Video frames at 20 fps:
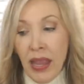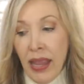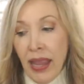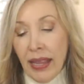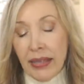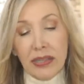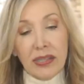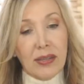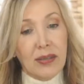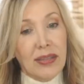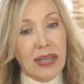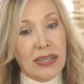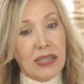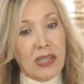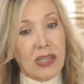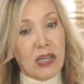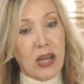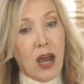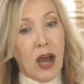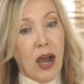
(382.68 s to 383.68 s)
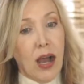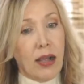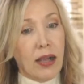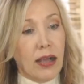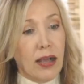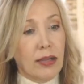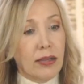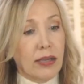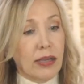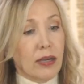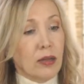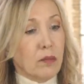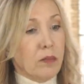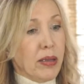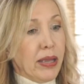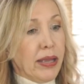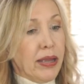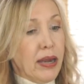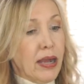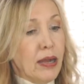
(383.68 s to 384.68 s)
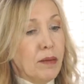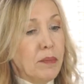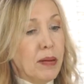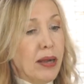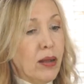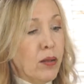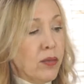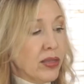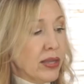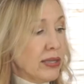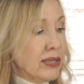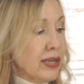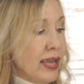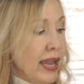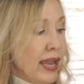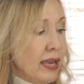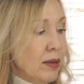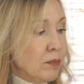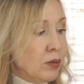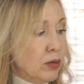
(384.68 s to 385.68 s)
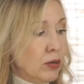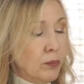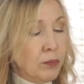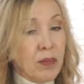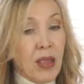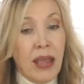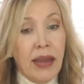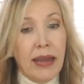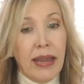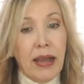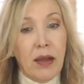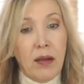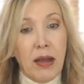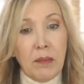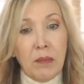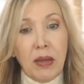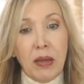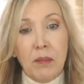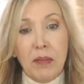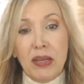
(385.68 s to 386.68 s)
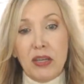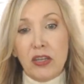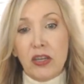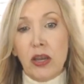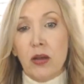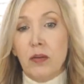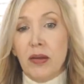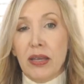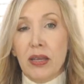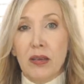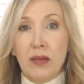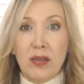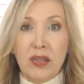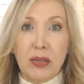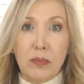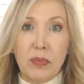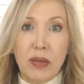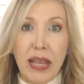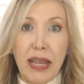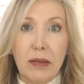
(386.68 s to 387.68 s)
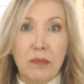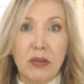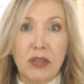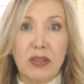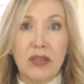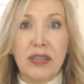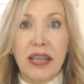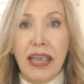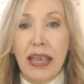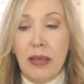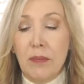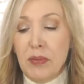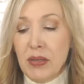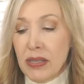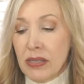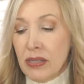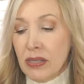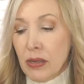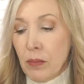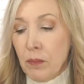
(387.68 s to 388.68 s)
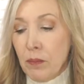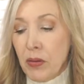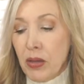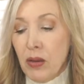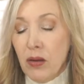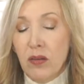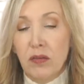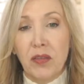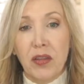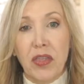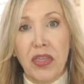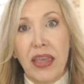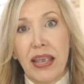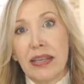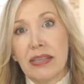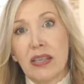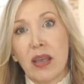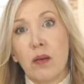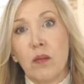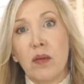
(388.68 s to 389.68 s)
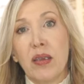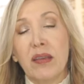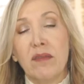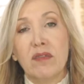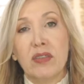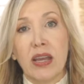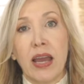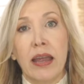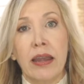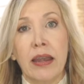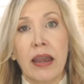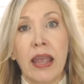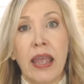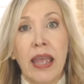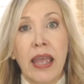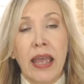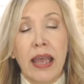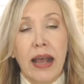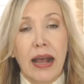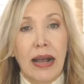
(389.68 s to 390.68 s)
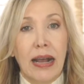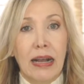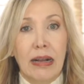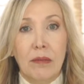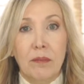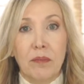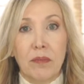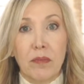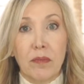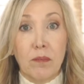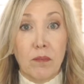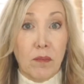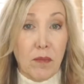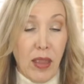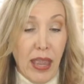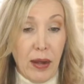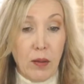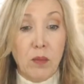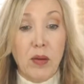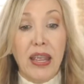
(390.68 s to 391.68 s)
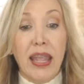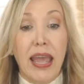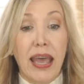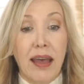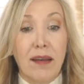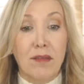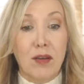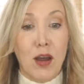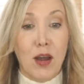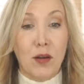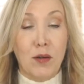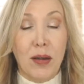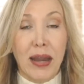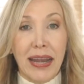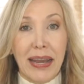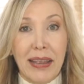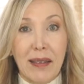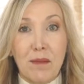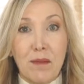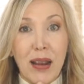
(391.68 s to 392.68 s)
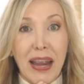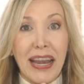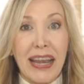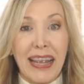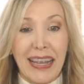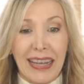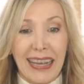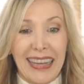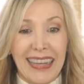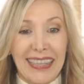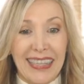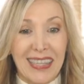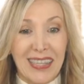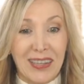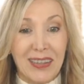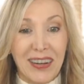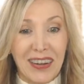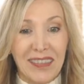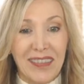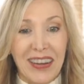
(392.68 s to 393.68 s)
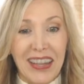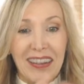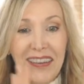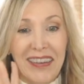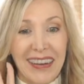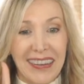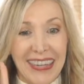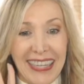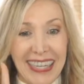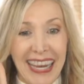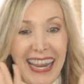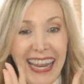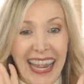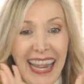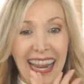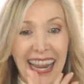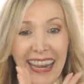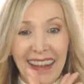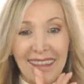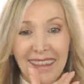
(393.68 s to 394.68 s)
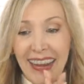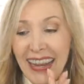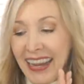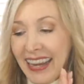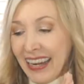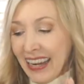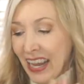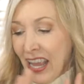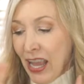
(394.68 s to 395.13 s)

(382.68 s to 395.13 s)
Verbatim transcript: And so let's talk a little bit about the table. Now I'm going to be showing you some tablescapes and some beautiful things that we've done um, and we have already waiting in store for you, which I can't wait.